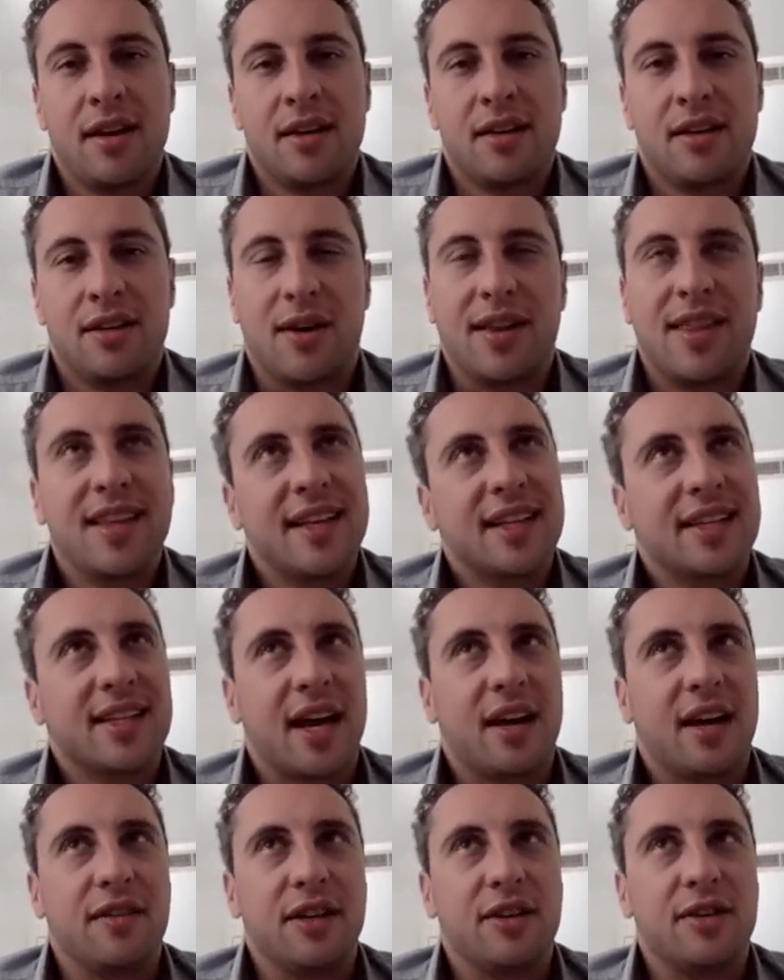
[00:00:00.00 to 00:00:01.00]
So I think that's
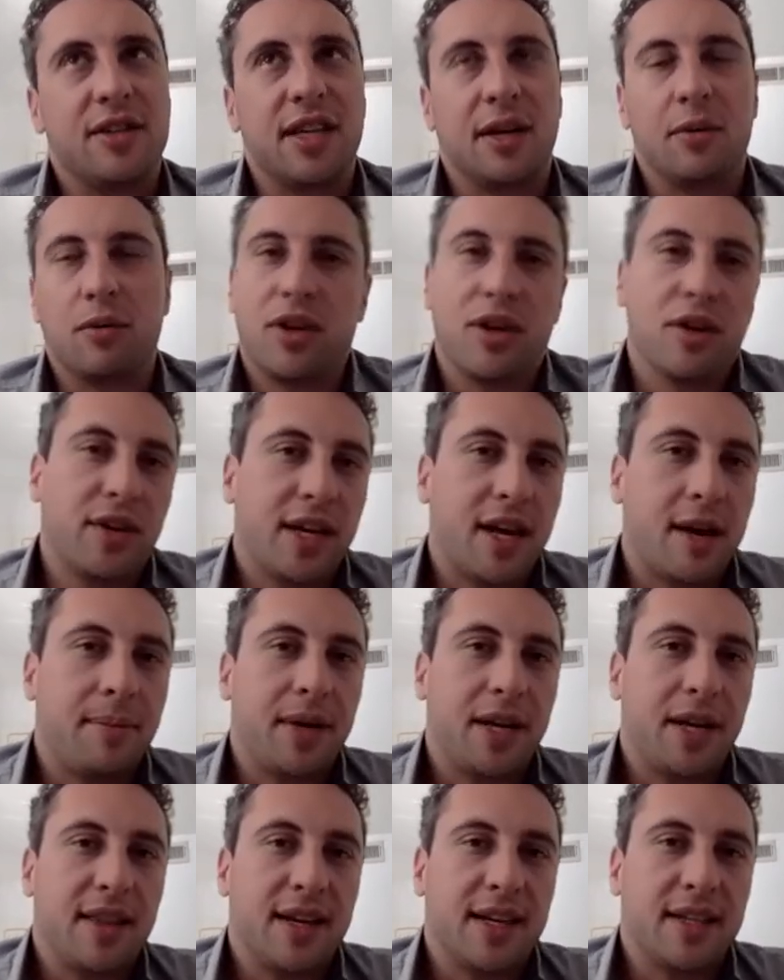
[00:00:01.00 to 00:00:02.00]
kind of interesting. We're the only
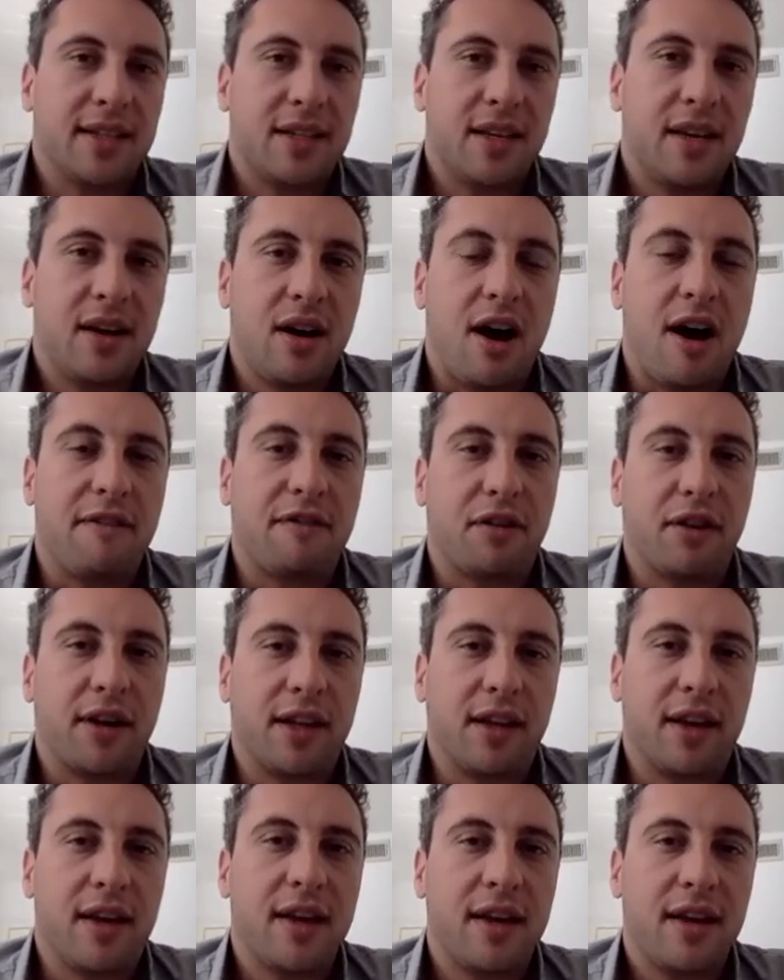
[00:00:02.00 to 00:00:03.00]
company that's
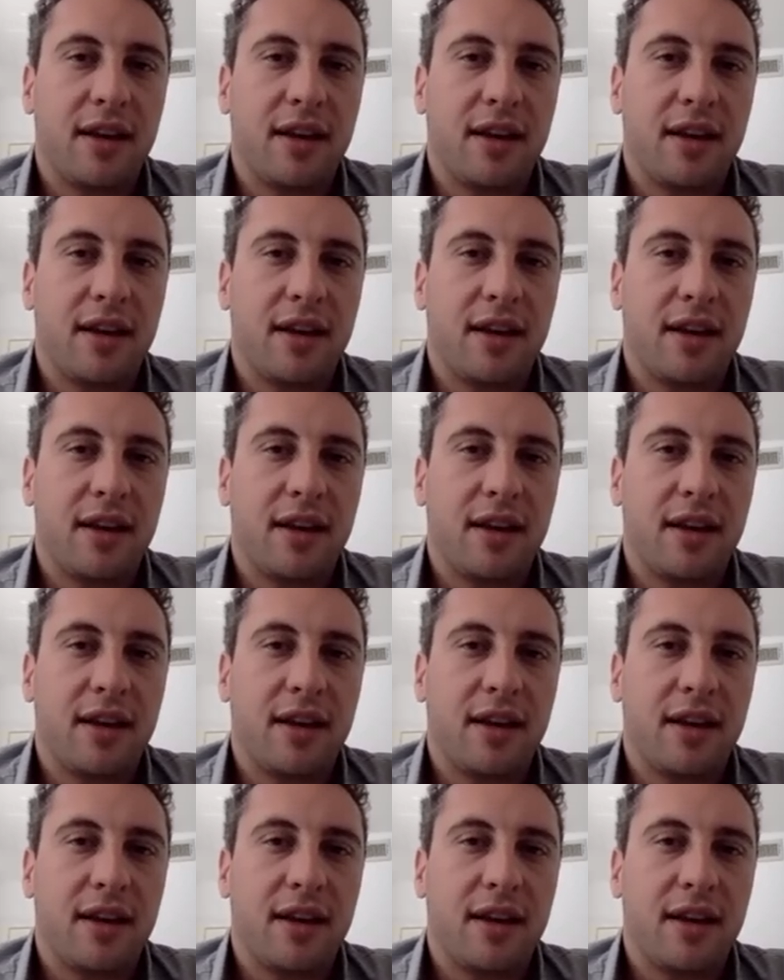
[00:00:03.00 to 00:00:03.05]
offering,